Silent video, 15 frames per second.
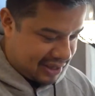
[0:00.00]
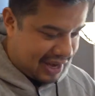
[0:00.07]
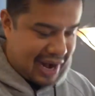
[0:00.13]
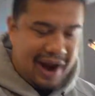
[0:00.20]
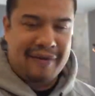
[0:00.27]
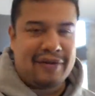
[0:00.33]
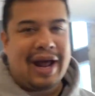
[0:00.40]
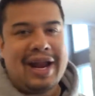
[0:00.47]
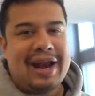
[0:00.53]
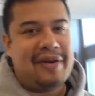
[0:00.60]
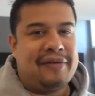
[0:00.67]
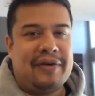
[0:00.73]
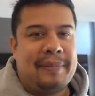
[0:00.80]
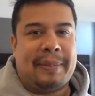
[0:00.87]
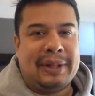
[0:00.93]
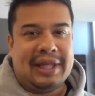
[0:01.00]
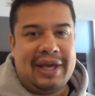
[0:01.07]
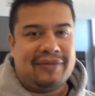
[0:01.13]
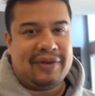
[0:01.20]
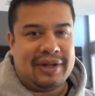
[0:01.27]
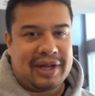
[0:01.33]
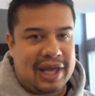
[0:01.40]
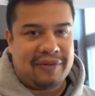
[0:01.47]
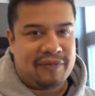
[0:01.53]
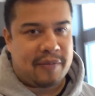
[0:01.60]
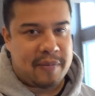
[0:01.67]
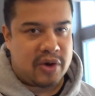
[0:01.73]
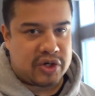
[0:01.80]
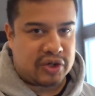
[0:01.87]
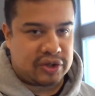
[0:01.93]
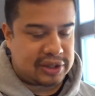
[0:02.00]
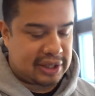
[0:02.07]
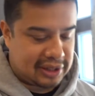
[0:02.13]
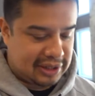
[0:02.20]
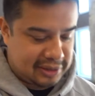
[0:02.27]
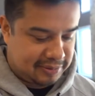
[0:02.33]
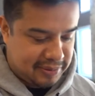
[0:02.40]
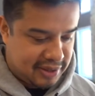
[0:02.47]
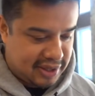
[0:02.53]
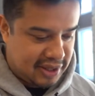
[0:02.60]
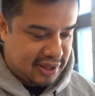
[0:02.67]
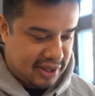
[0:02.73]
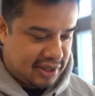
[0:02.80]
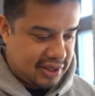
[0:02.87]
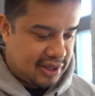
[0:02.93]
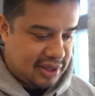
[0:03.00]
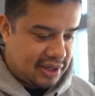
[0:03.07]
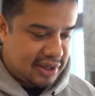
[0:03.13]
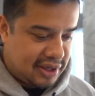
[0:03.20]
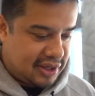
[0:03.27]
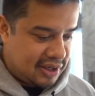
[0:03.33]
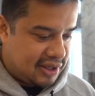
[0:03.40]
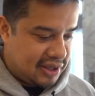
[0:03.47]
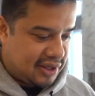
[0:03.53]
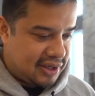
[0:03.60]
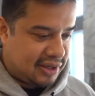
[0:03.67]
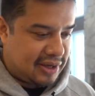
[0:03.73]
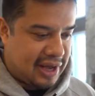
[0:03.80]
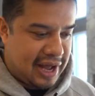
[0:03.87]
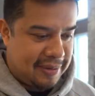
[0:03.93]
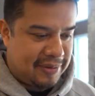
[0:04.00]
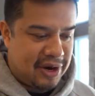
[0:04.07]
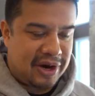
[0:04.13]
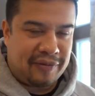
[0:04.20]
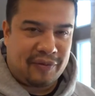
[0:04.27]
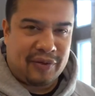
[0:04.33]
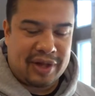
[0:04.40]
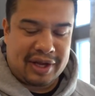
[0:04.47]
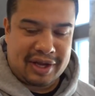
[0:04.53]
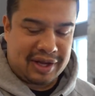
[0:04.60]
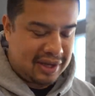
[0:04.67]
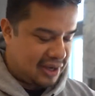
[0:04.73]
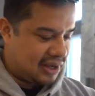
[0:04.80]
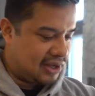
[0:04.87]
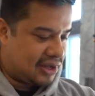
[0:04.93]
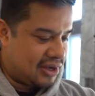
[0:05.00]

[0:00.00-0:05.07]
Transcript: And I never believe in infomercials like this, but I've been on it for like, how